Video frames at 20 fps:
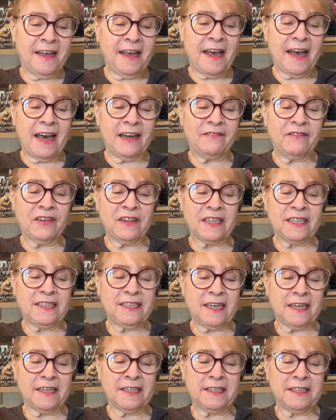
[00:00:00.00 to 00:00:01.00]
and for the
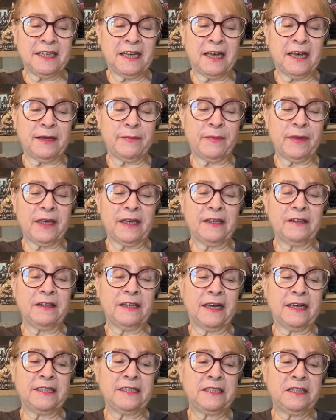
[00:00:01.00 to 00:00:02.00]
second time in
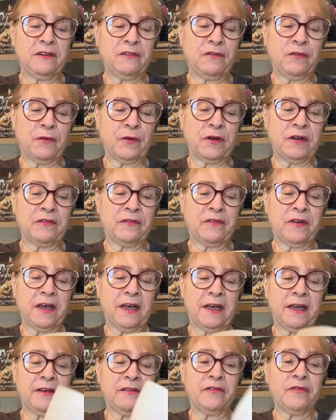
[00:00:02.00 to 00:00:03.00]

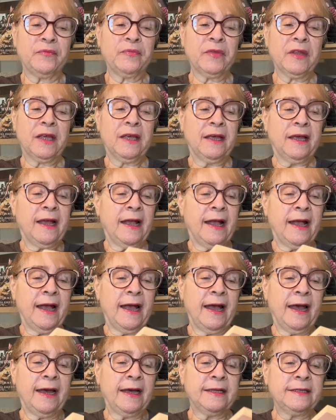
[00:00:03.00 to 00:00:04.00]
1945.
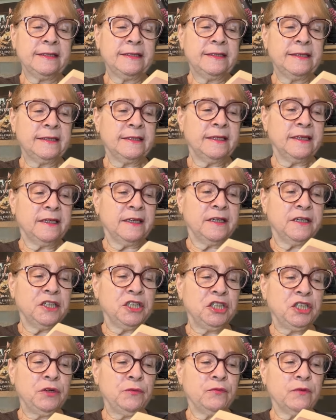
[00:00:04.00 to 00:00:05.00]
And
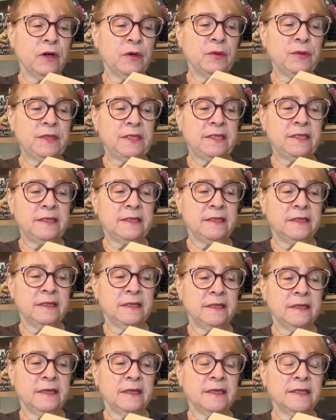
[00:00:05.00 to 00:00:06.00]
she wrote
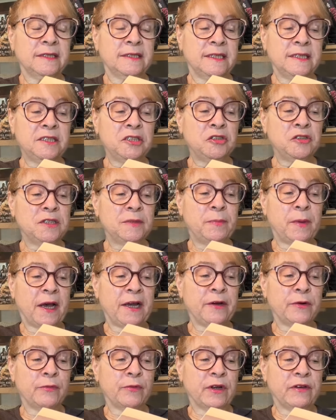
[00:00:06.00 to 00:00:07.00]
Sisters by
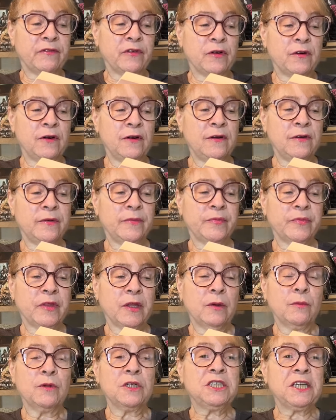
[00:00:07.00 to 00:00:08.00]
a River,
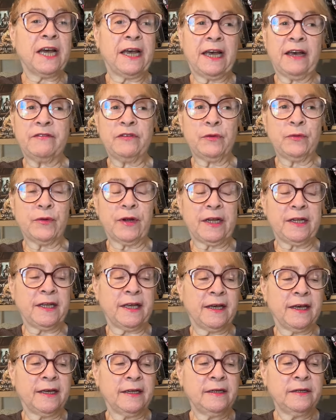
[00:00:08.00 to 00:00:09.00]
which I haven't read
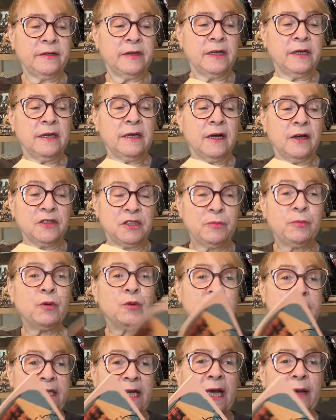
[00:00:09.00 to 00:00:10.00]
yet, Our
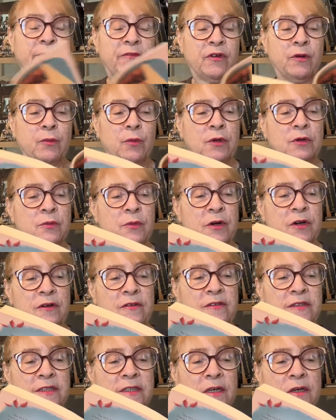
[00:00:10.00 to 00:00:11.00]
Spoons Came from
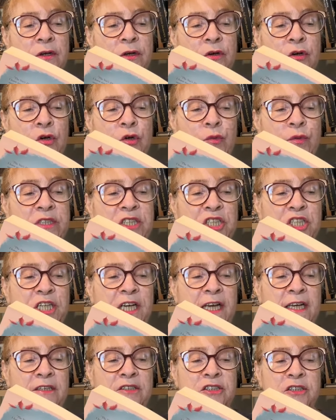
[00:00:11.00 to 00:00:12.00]
Woolworths, Who Was
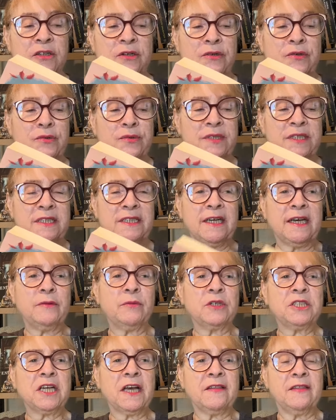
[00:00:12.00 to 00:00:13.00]
Changed and Who Is Dead,
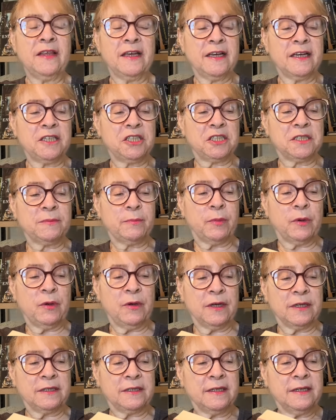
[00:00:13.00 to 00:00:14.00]
which I think I just
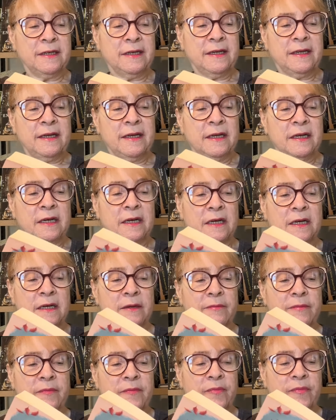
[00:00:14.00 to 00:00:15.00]
bought,
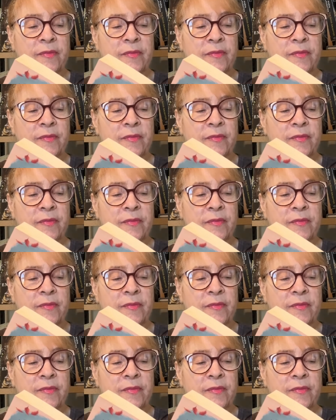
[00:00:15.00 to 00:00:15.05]
The